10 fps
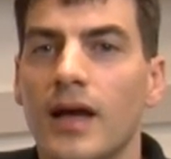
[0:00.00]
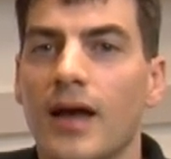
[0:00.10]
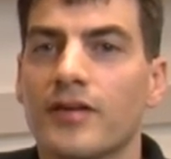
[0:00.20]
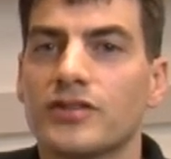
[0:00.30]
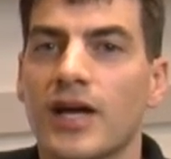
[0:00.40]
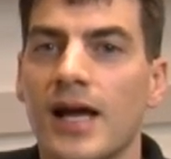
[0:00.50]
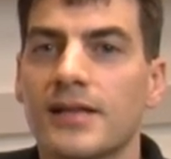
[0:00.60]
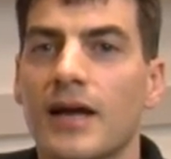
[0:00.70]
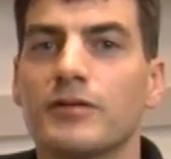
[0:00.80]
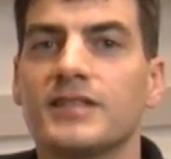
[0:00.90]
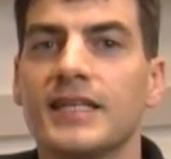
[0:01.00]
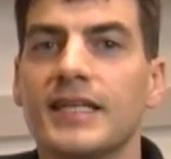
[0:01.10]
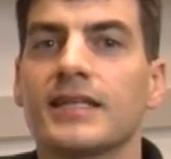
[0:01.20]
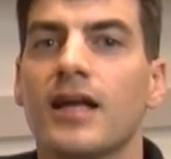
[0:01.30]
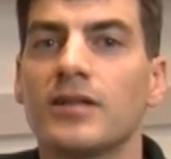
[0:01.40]
As a child, I would sit
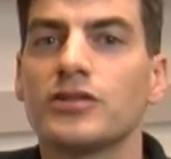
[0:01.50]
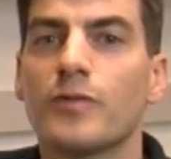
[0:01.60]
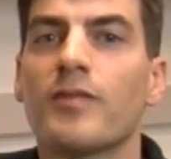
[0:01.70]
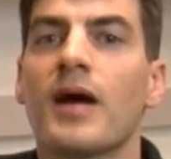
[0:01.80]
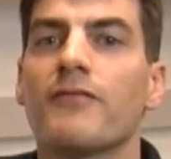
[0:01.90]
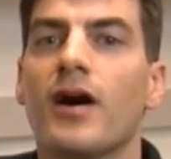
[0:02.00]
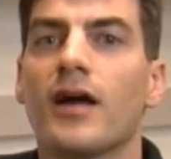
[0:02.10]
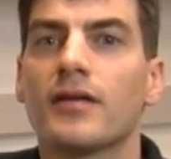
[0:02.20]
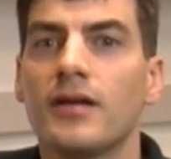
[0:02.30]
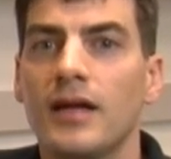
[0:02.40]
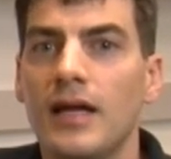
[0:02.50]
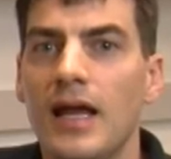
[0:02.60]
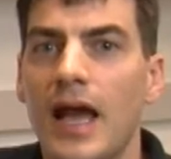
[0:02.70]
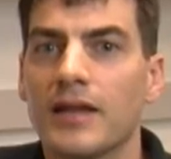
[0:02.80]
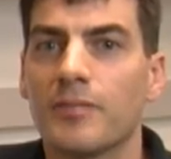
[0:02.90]
at lunch with my father
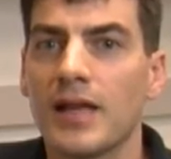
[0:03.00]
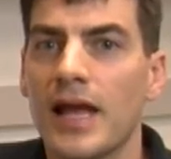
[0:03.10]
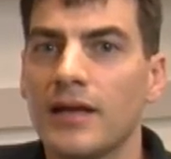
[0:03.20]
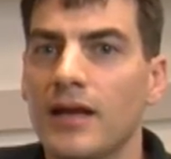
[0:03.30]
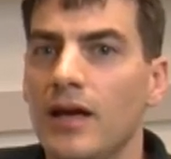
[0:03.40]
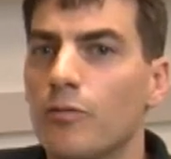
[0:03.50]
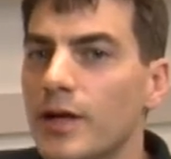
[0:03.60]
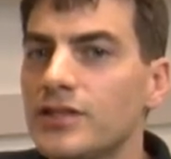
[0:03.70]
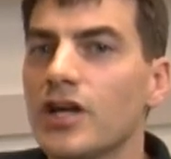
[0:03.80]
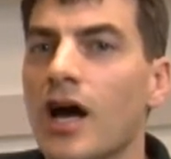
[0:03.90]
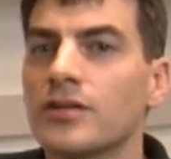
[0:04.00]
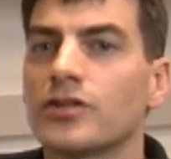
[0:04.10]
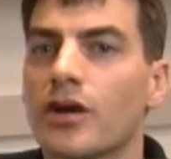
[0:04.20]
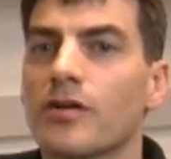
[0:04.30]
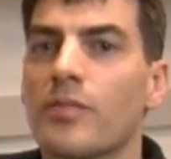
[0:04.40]
and plan which
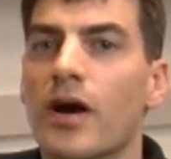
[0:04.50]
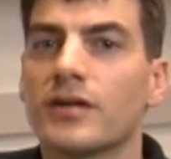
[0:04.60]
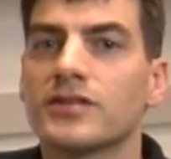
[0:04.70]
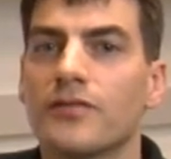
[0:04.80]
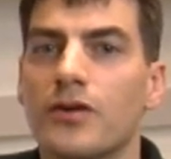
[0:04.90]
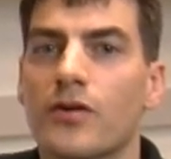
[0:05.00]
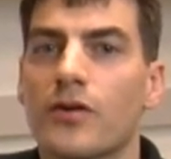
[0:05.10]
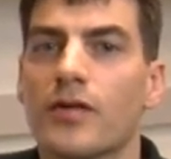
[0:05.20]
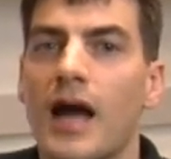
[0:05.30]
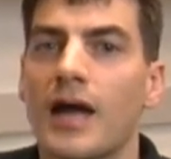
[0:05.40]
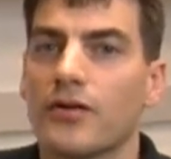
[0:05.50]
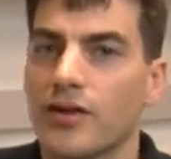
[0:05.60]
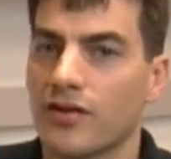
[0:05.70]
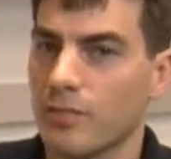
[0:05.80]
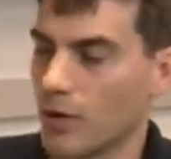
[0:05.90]
uncharted parts of the earth I could
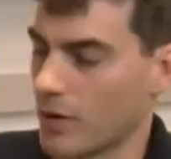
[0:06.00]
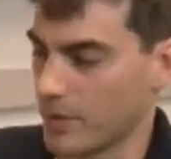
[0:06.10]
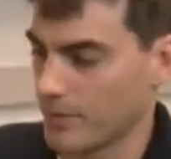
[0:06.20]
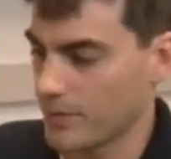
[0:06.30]
explore.